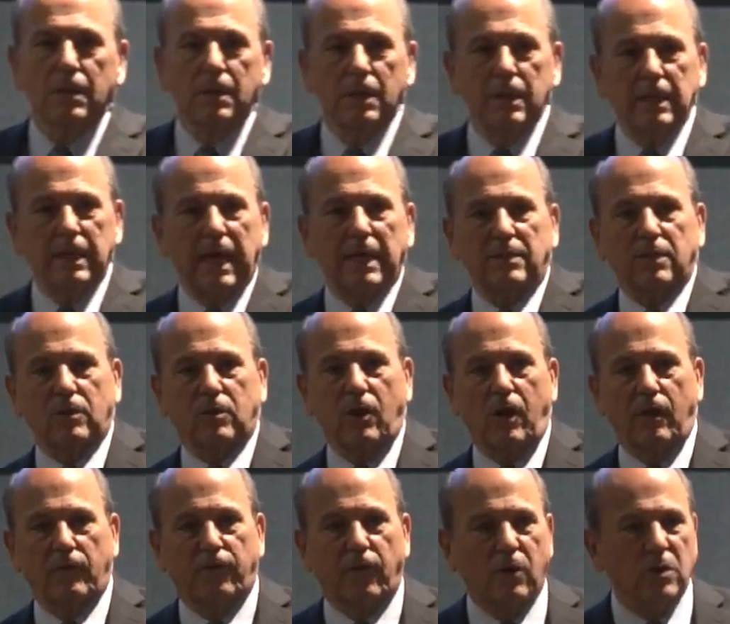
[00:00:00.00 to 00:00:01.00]
He got the
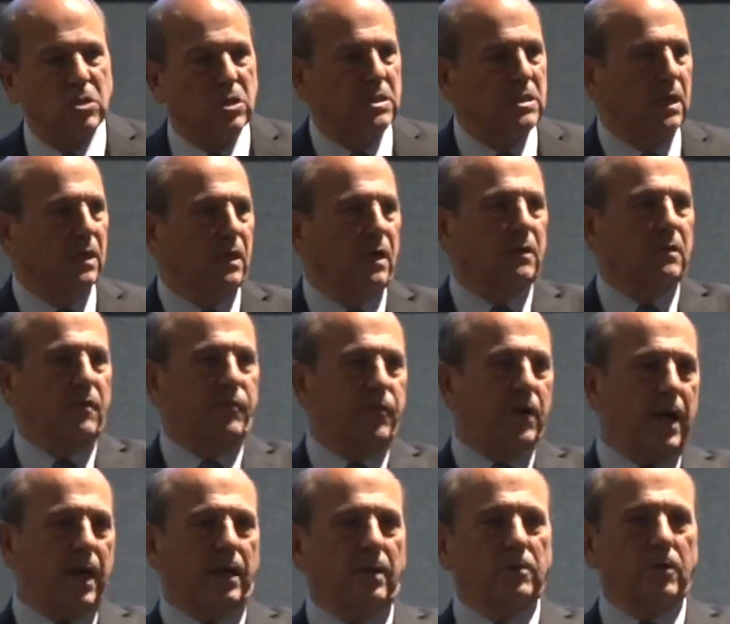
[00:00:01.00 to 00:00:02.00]
call first. He said, Uncle
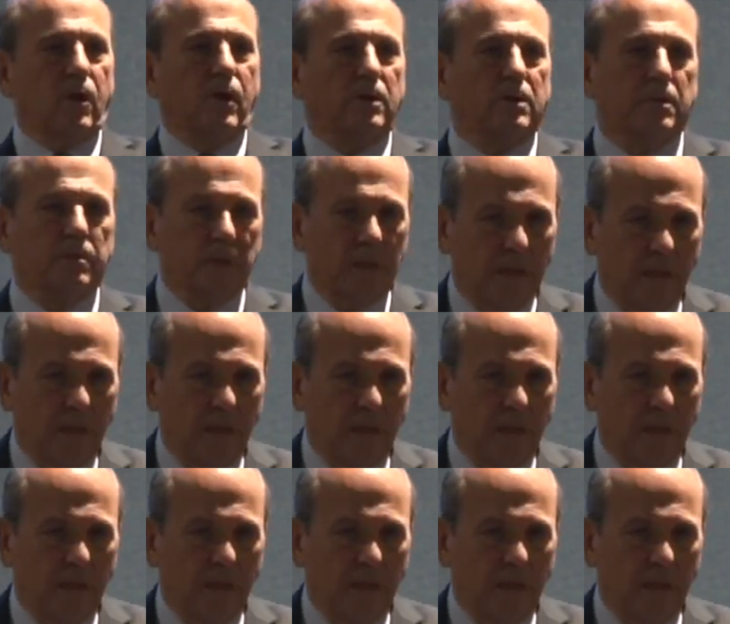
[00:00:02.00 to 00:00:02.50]
Fred, I'm going